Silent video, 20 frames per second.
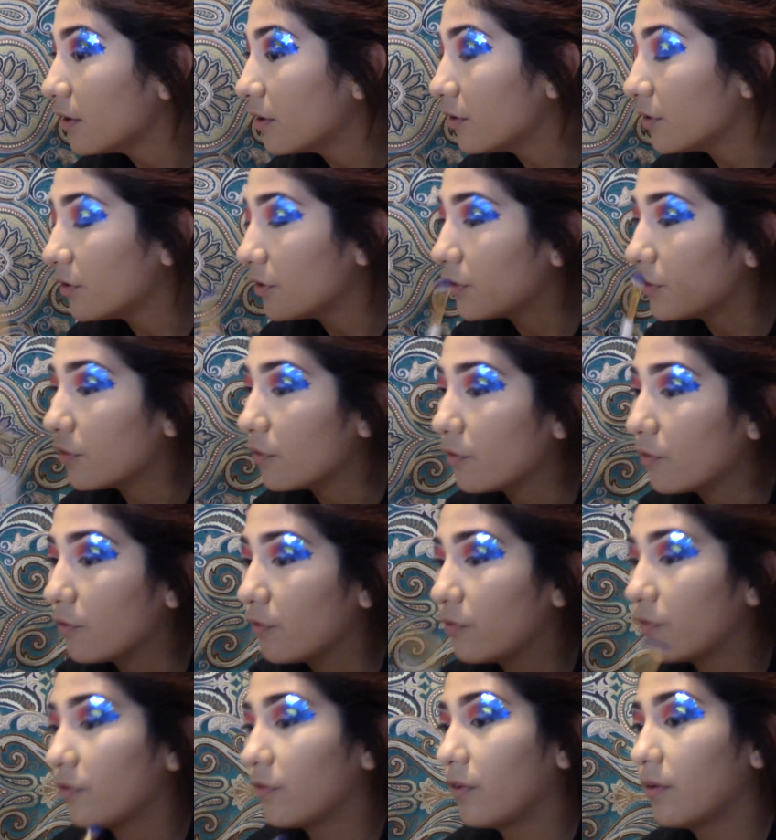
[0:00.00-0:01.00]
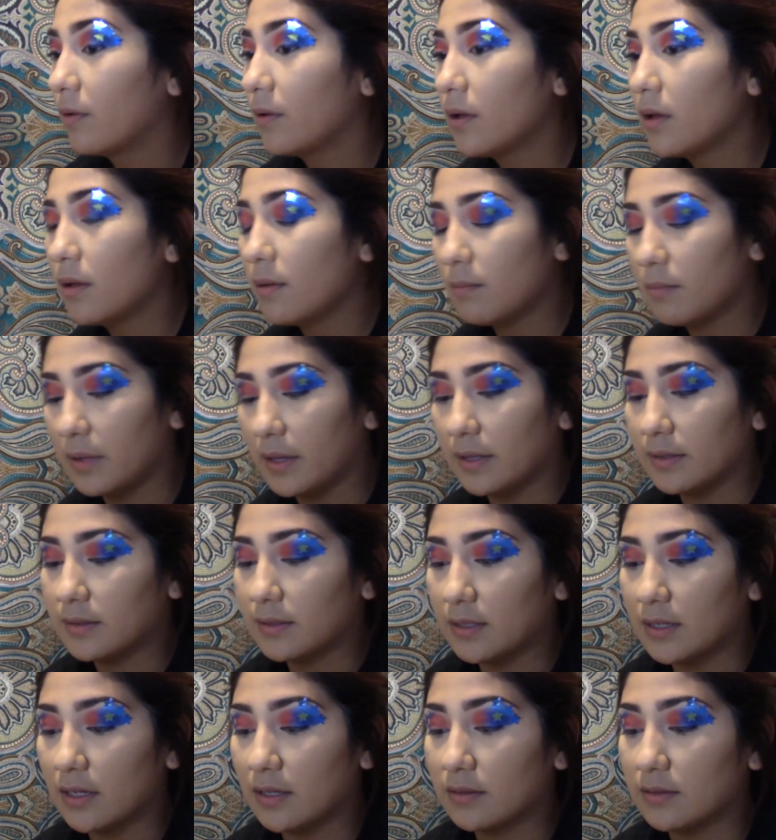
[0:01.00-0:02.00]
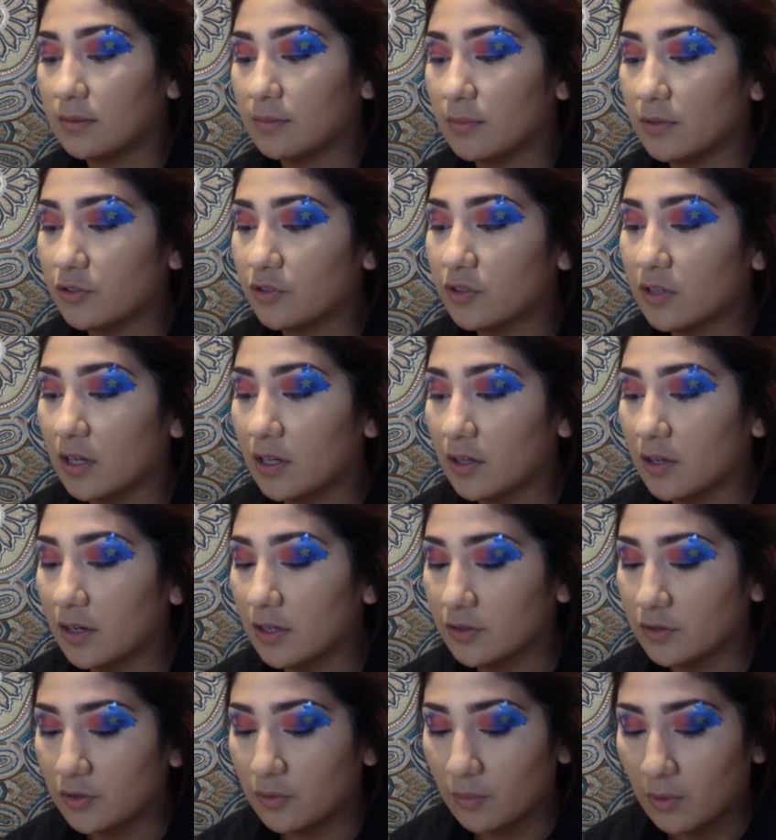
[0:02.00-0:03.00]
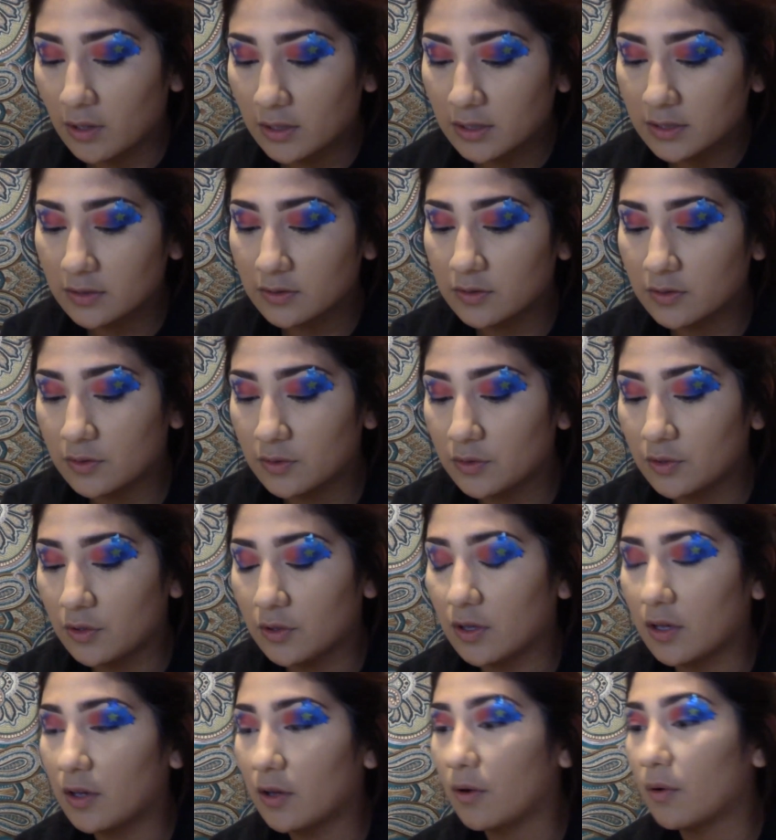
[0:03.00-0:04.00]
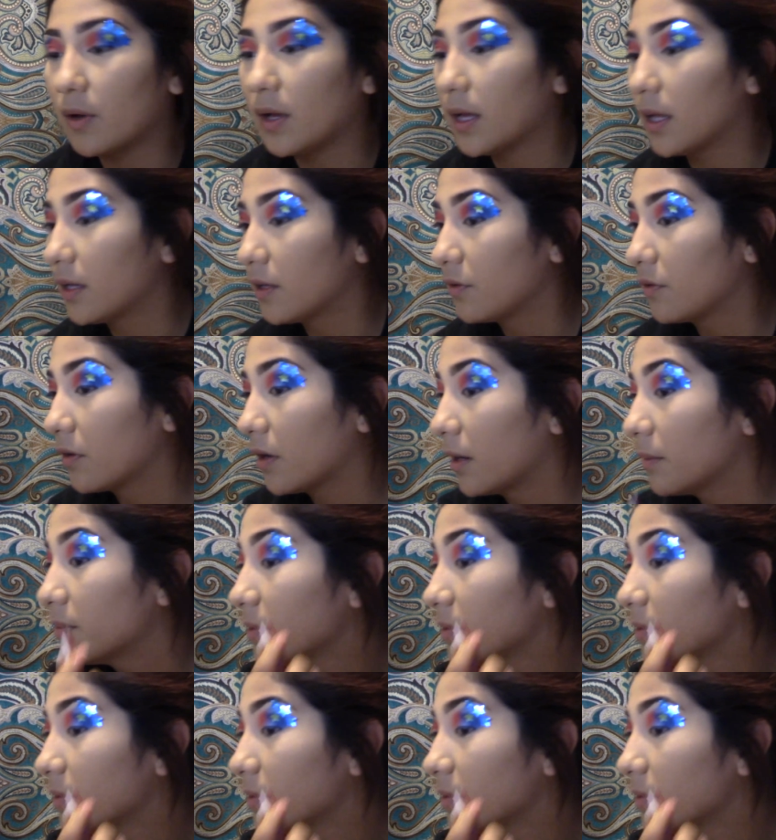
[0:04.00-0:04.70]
you've placed in as much color as you want it to, you can go ahead and grab